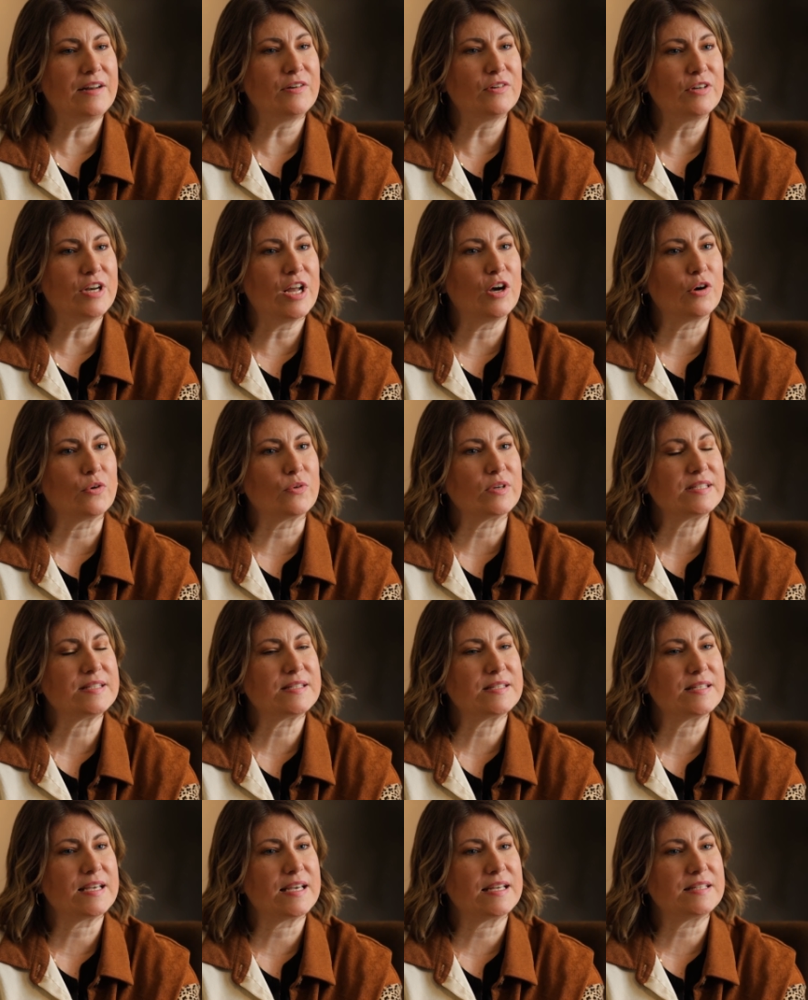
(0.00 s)
I don't know.
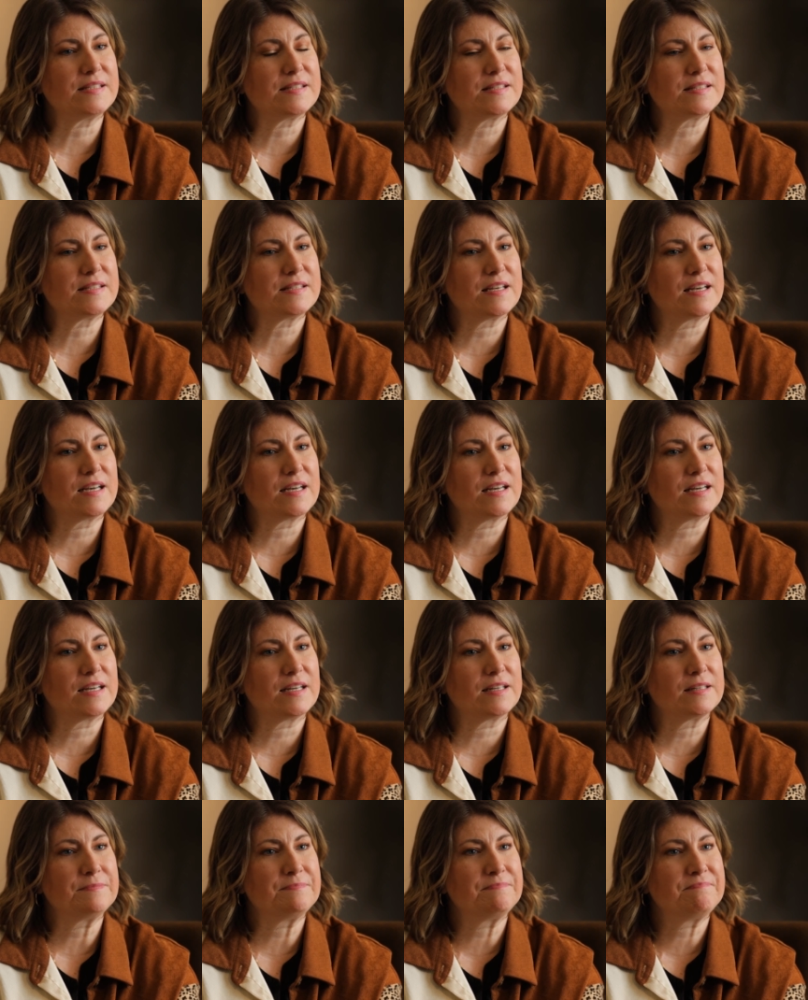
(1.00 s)
It's it's
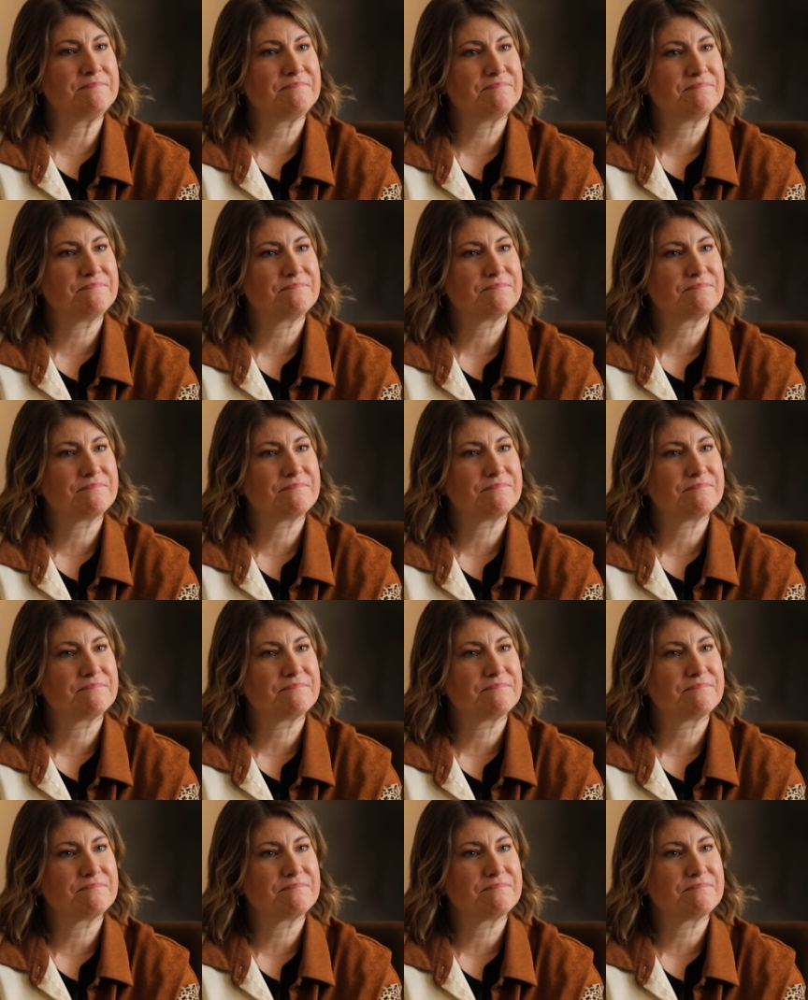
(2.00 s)
um